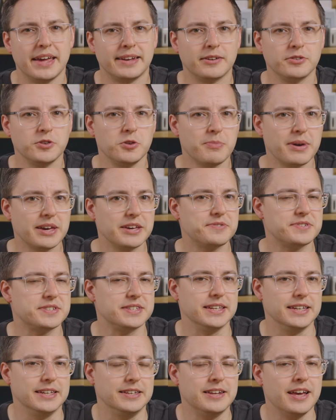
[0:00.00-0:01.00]
Now you may have
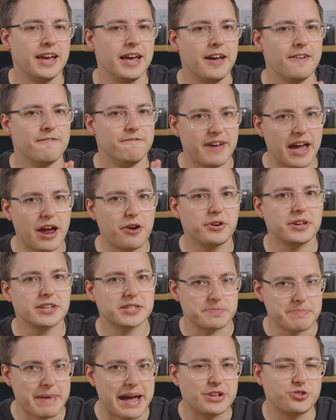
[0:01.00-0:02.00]
seen various
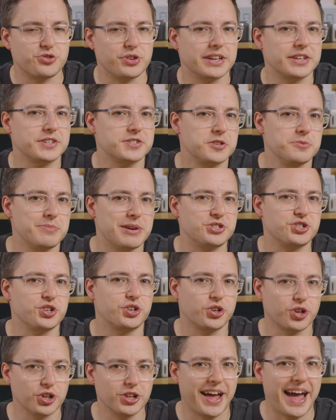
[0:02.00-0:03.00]
metrics to measure
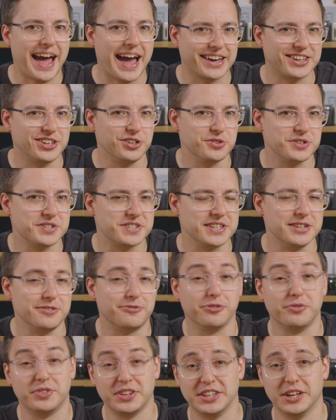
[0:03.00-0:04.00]
colour accuracy
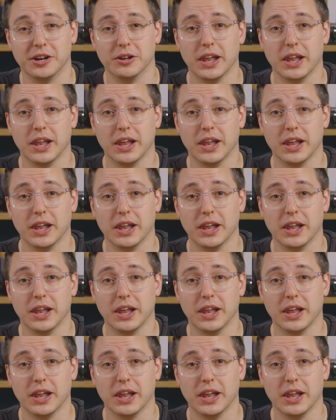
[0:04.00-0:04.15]
for video